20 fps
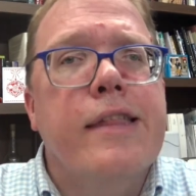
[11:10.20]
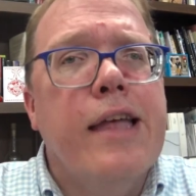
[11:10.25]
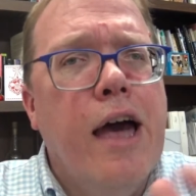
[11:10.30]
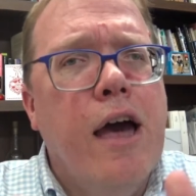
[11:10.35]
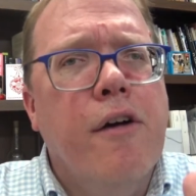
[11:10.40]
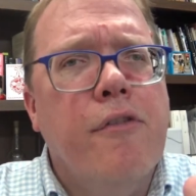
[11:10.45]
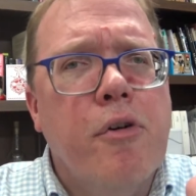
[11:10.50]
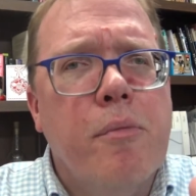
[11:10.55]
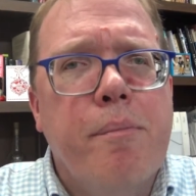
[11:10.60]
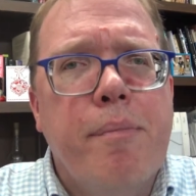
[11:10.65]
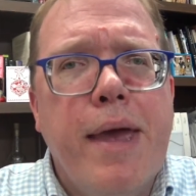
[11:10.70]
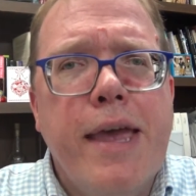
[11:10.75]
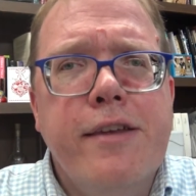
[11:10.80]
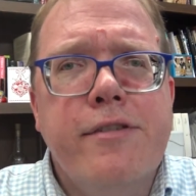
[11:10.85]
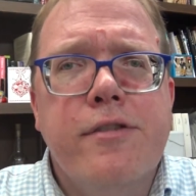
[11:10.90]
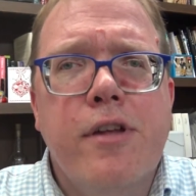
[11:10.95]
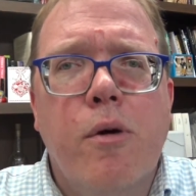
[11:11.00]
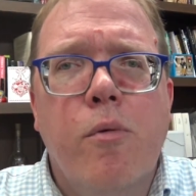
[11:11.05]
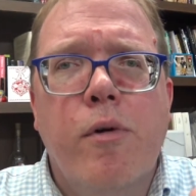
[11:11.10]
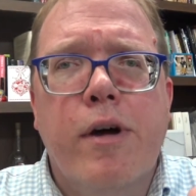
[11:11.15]
Now, however,
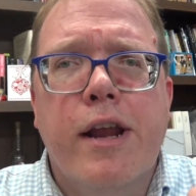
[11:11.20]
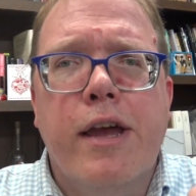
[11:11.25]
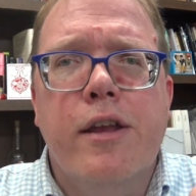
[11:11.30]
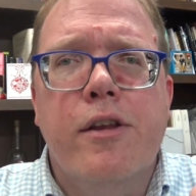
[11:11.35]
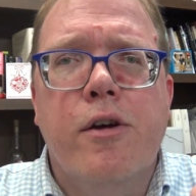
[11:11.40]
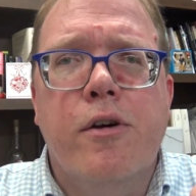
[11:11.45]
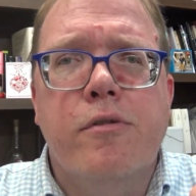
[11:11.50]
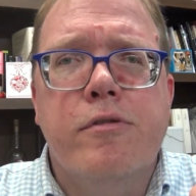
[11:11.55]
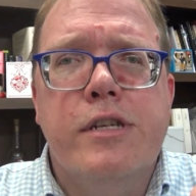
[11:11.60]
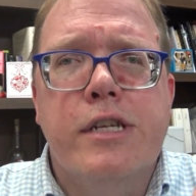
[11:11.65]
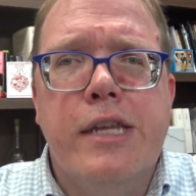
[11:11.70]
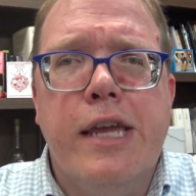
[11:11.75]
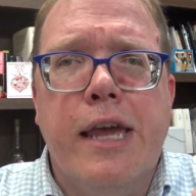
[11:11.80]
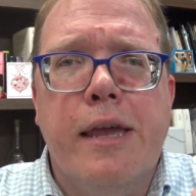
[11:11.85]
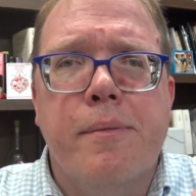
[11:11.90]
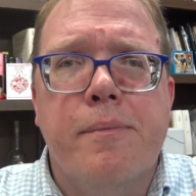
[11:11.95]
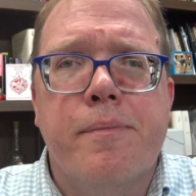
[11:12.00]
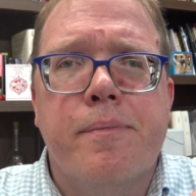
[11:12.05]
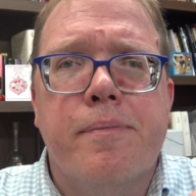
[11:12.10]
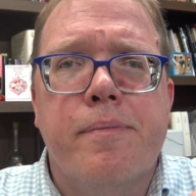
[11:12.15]
based on what I know
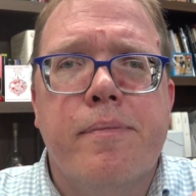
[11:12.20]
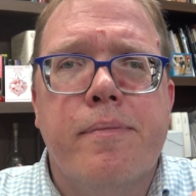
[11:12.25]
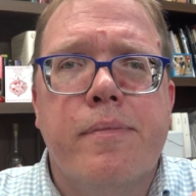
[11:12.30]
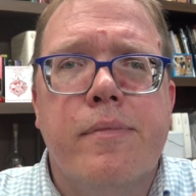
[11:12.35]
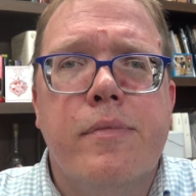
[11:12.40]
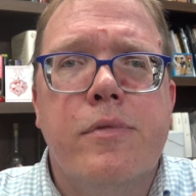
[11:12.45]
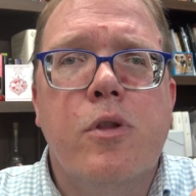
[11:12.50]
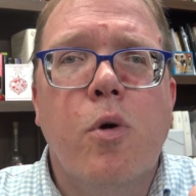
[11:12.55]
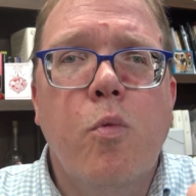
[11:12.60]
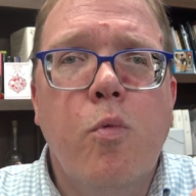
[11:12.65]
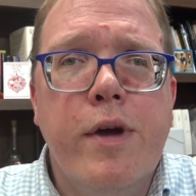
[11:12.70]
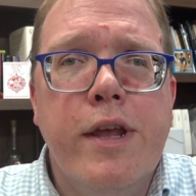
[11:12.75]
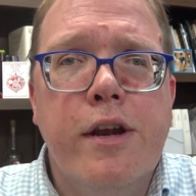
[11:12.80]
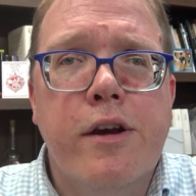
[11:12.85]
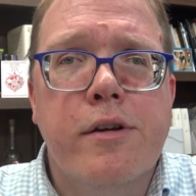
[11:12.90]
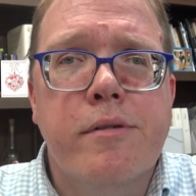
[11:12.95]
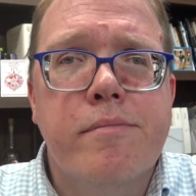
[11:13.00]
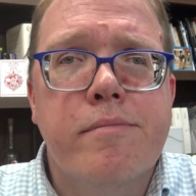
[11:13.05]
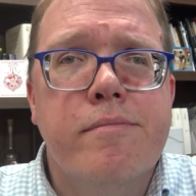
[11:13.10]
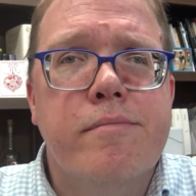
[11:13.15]
today, the
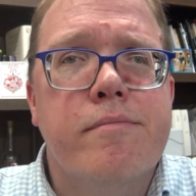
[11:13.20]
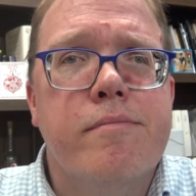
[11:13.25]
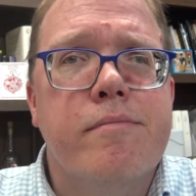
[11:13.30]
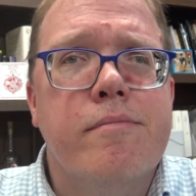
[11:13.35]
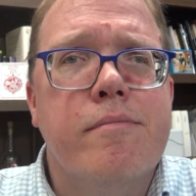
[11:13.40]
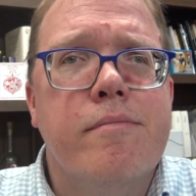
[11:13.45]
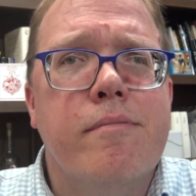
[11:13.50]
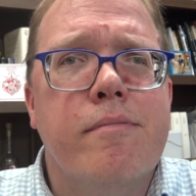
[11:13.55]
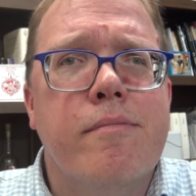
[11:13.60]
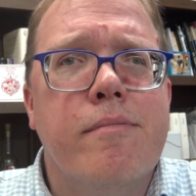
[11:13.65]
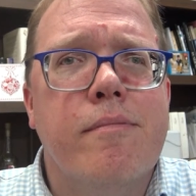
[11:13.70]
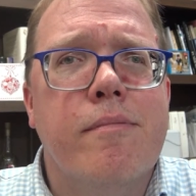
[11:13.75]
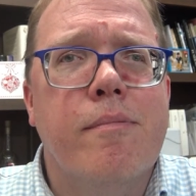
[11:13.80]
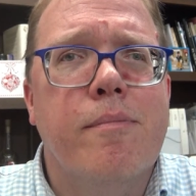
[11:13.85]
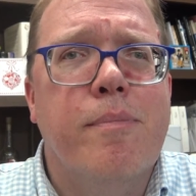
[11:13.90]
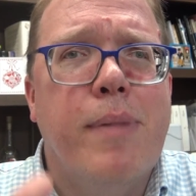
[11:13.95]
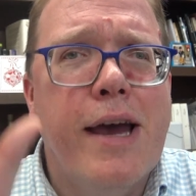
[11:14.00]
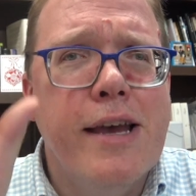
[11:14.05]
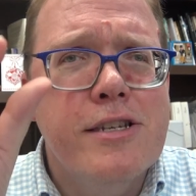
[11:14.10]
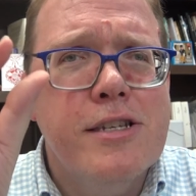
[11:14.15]
winner,
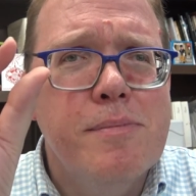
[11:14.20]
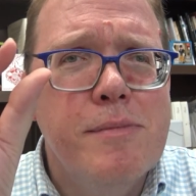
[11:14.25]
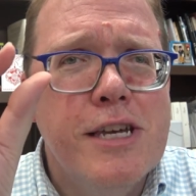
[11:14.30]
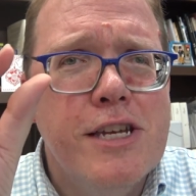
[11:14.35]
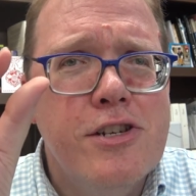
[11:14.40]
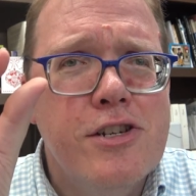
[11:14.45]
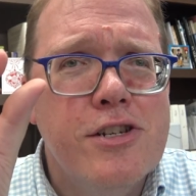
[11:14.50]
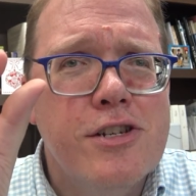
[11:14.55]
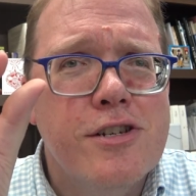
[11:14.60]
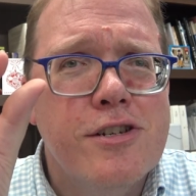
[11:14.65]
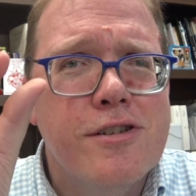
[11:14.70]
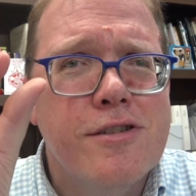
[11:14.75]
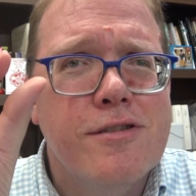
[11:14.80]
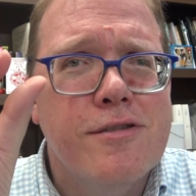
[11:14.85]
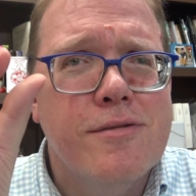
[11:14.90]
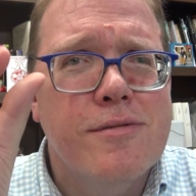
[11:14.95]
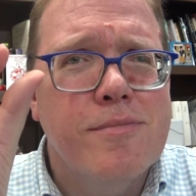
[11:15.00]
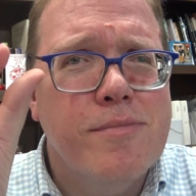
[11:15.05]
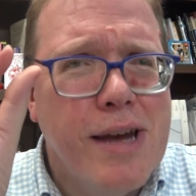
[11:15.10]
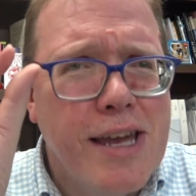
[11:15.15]
by a smidge,
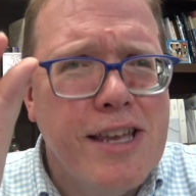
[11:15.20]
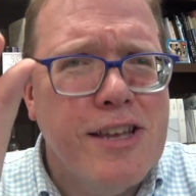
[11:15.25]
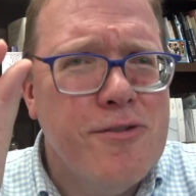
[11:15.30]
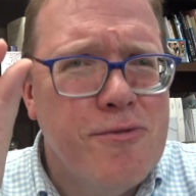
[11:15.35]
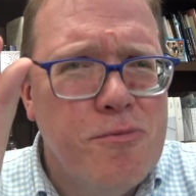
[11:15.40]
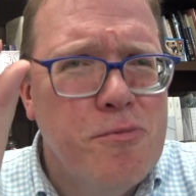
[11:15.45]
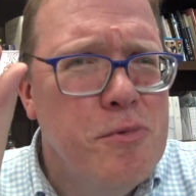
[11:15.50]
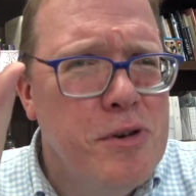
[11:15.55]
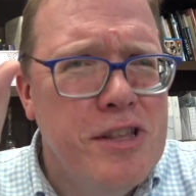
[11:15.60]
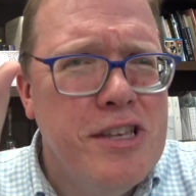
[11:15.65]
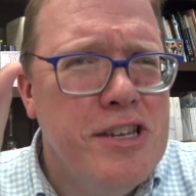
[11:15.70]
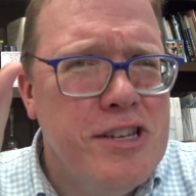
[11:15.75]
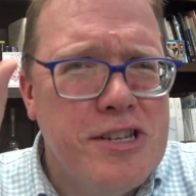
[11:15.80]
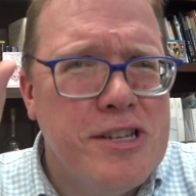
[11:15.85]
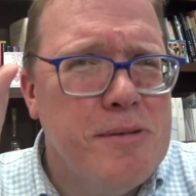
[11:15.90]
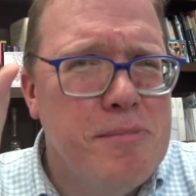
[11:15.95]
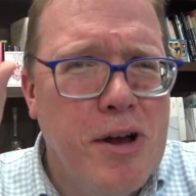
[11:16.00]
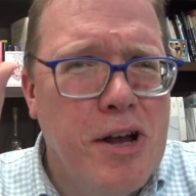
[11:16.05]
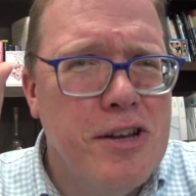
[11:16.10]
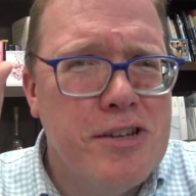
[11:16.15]
by a really
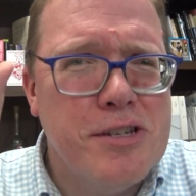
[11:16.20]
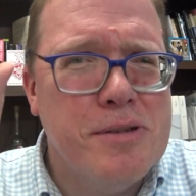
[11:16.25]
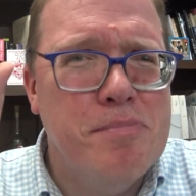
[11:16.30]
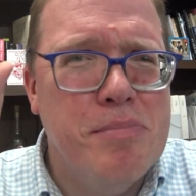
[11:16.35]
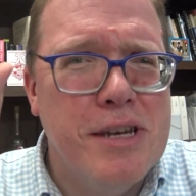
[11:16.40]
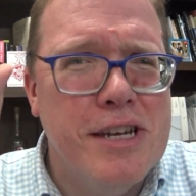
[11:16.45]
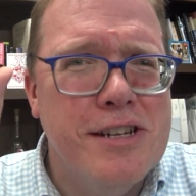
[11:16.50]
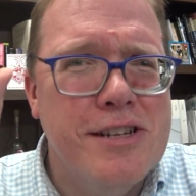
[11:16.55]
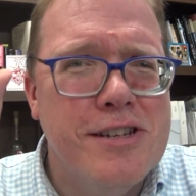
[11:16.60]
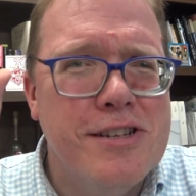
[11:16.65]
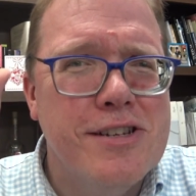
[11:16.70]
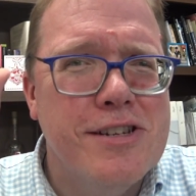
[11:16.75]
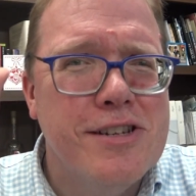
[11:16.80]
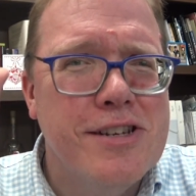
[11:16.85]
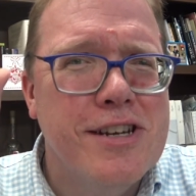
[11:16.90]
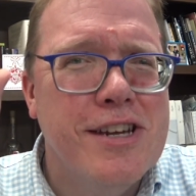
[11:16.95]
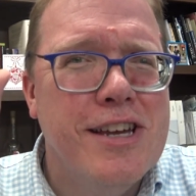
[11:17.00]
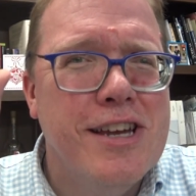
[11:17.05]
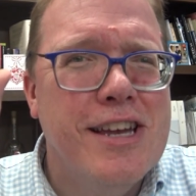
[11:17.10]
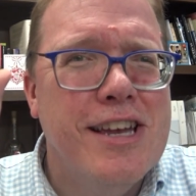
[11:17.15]
small smidge,
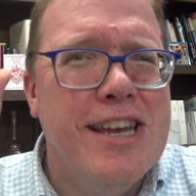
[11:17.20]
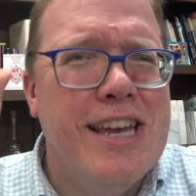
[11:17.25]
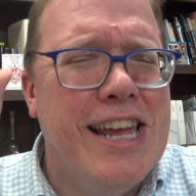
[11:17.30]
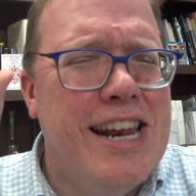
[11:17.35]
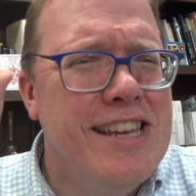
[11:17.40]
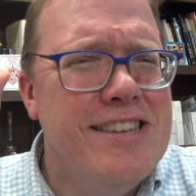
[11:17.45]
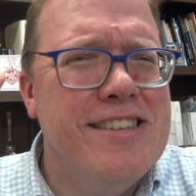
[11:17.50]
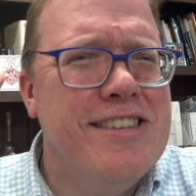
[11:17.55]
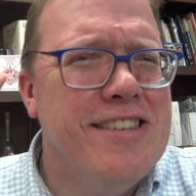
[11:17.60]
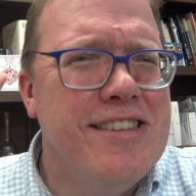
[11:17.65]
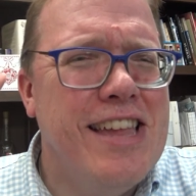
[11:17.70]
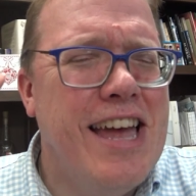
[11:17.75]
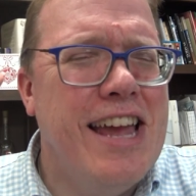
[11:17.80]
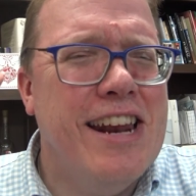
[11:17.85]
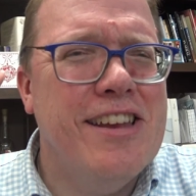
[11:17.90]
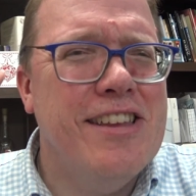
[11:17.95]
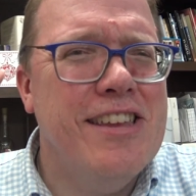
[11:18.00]
and this is not